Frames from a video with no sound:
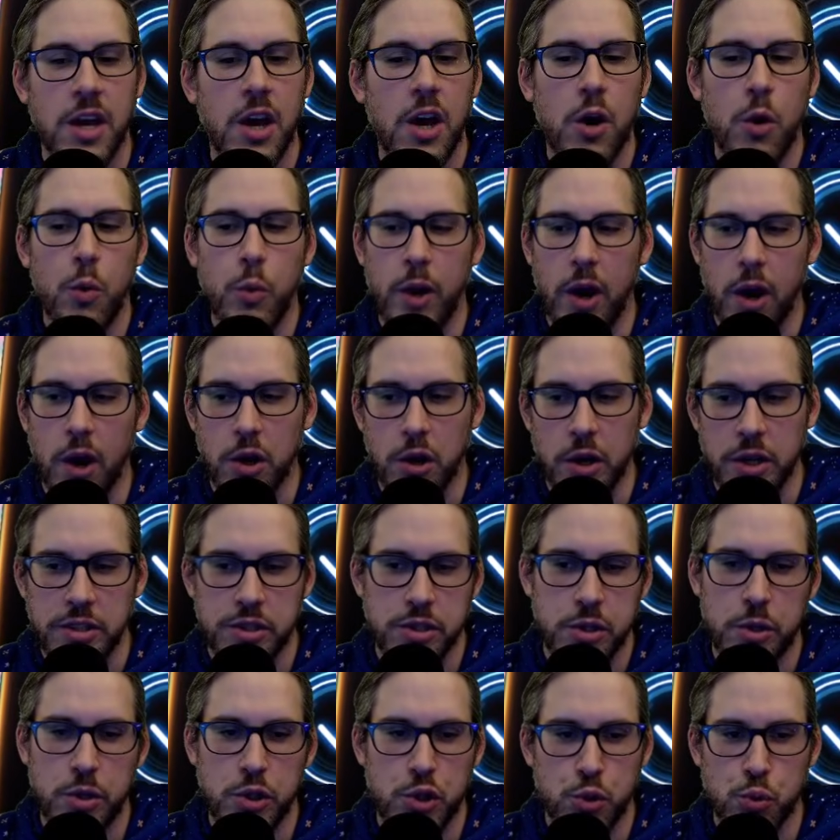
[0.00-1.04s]
we are going
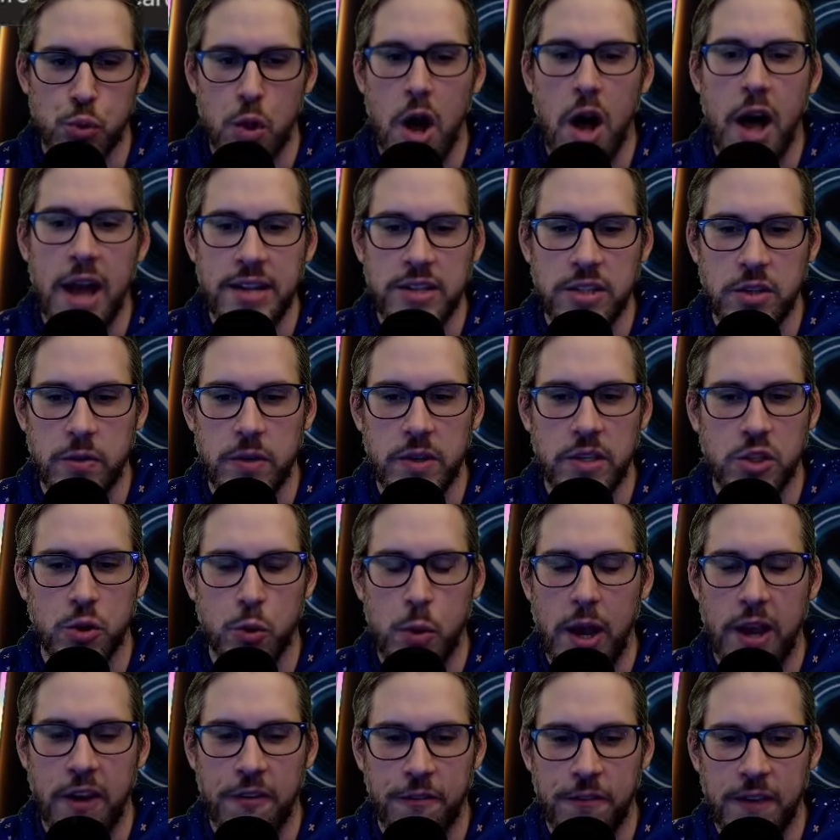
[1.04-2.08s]
to draw into these
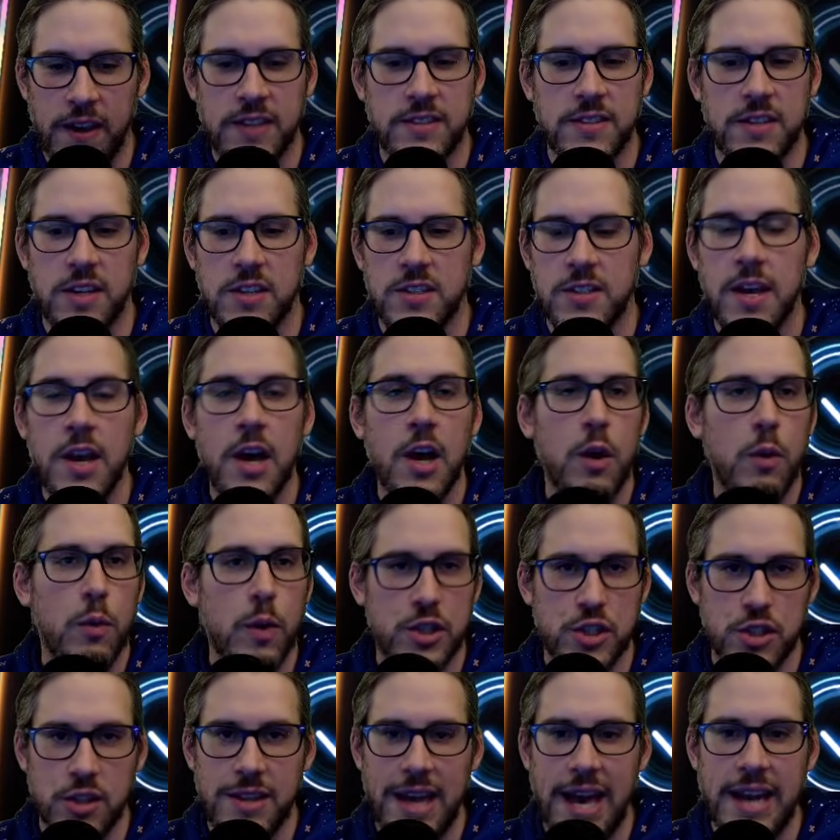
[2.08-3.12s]
quick fixes,
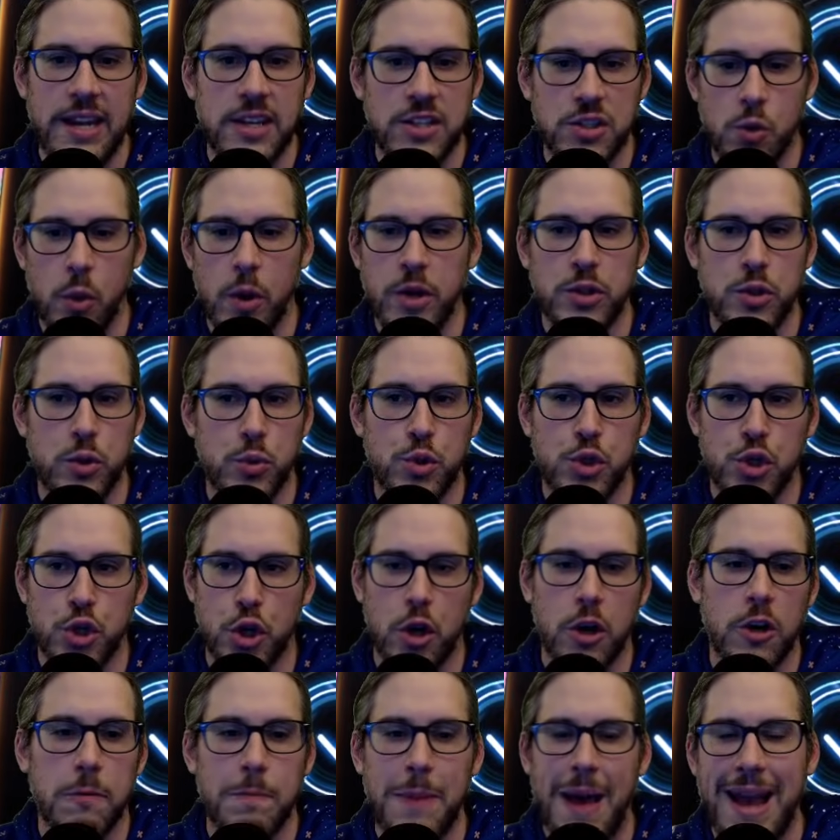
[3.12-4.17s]
which then is going to
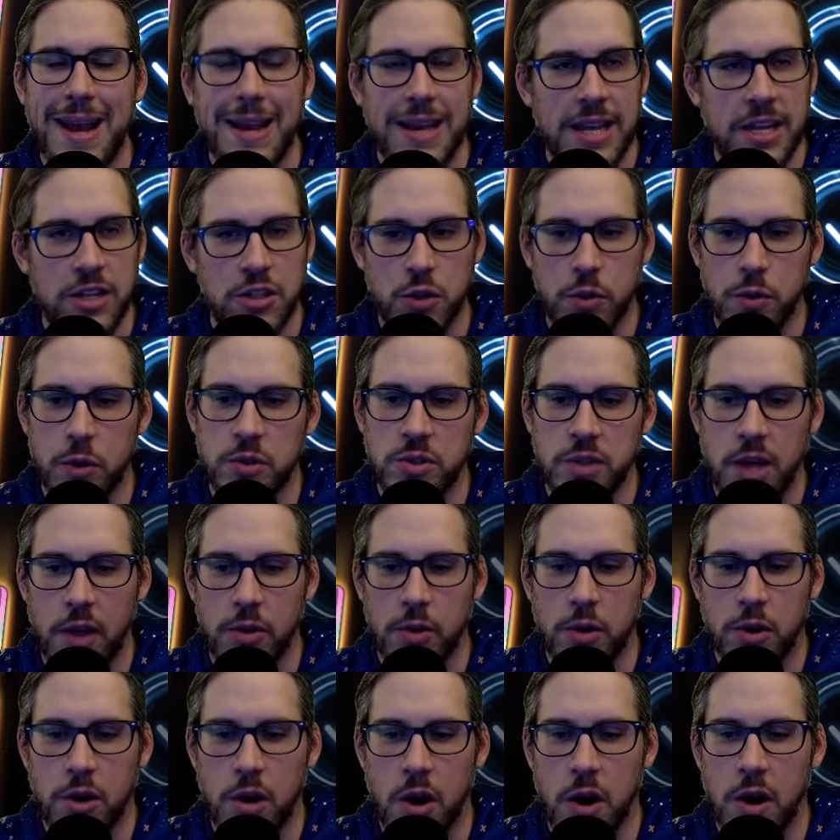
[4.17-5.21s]
churn back into those
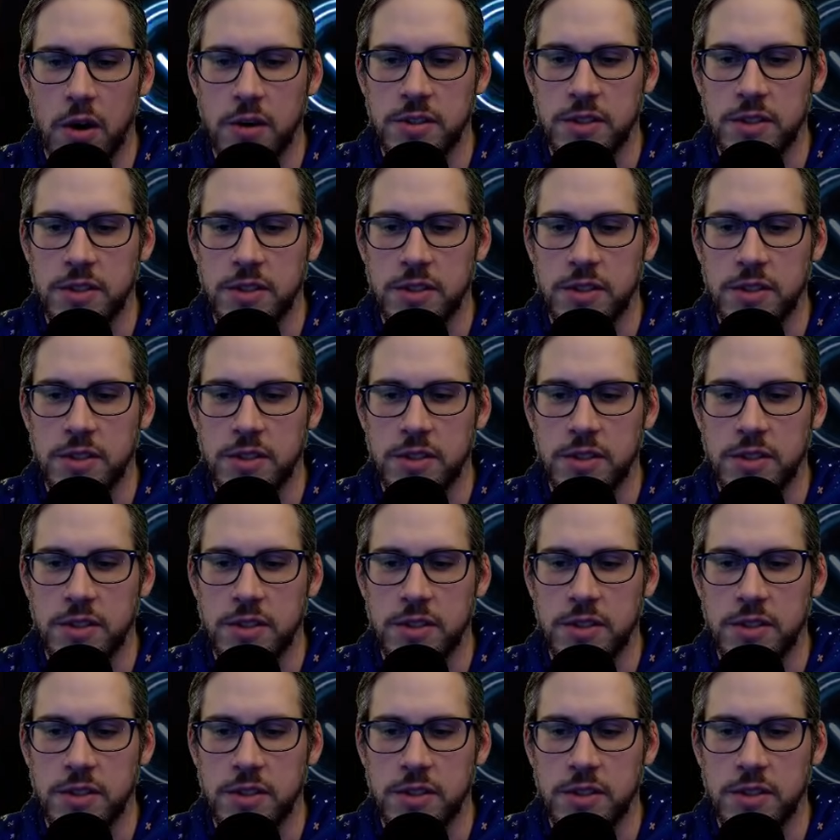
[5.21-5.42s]
other cards